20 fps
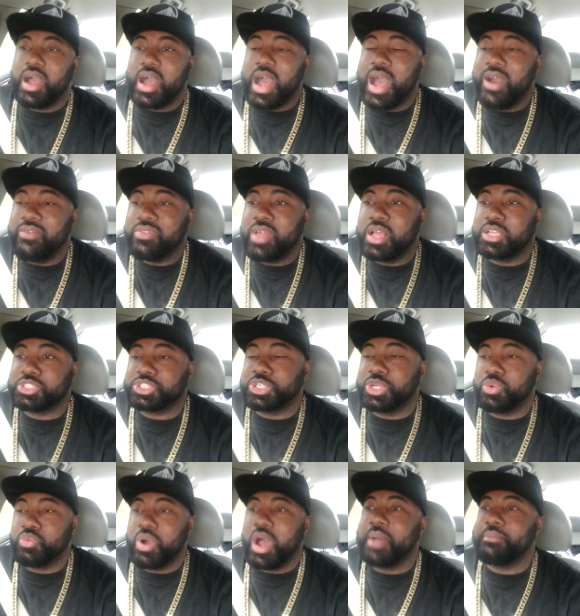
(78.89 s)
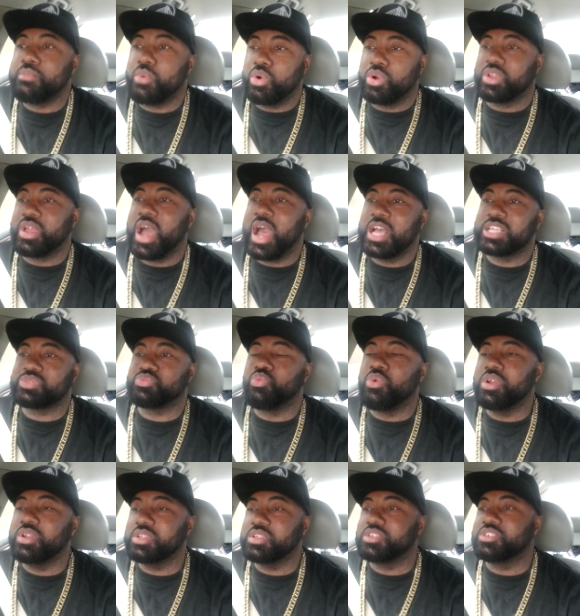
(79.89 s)
I'm not sure why more guys
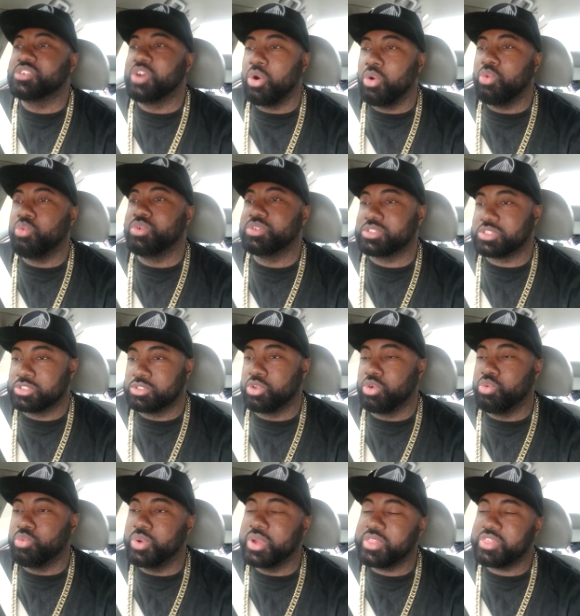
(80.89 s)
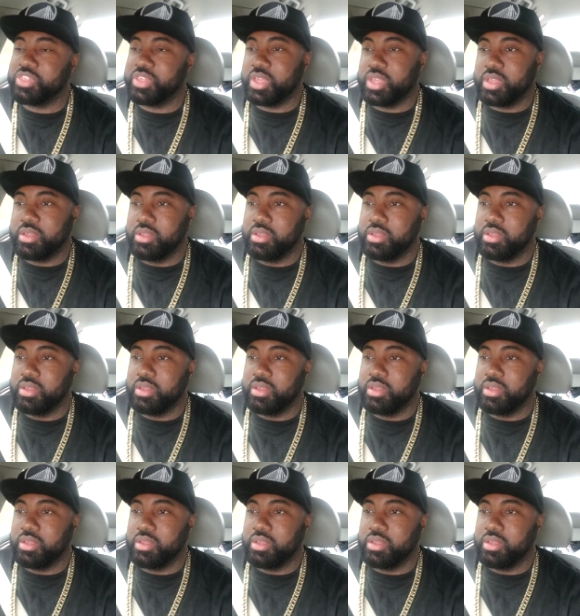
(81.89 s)
wouldn't go with, through with it,